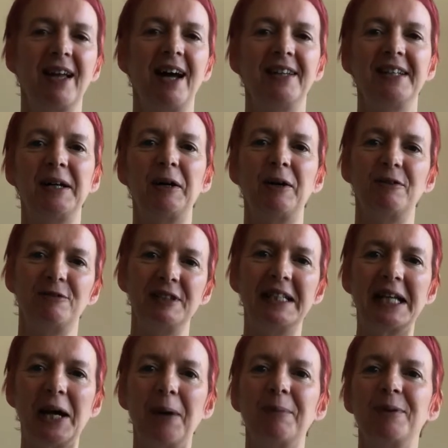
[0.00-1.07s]
and they'll
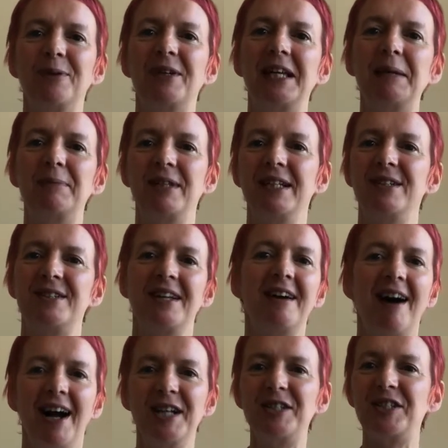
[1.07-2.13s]
really help you keep these
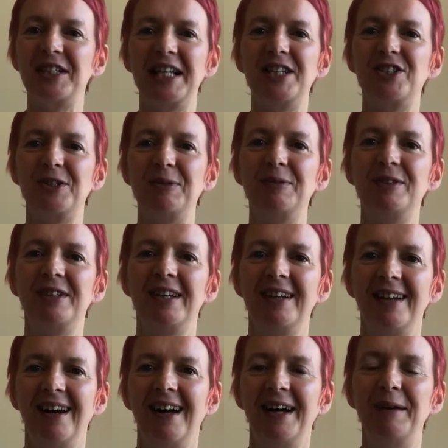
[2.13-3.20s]
isolation
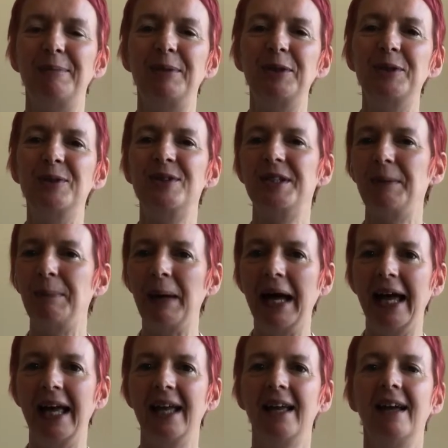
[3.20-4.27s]
uh, blues at
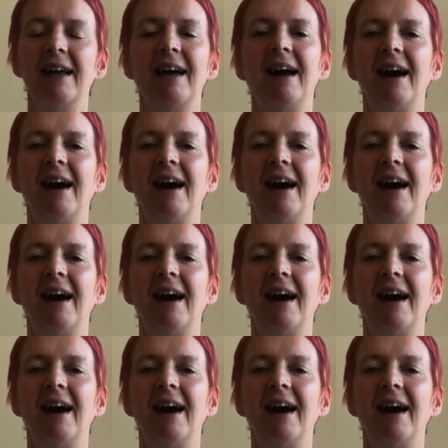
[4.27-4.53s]
bay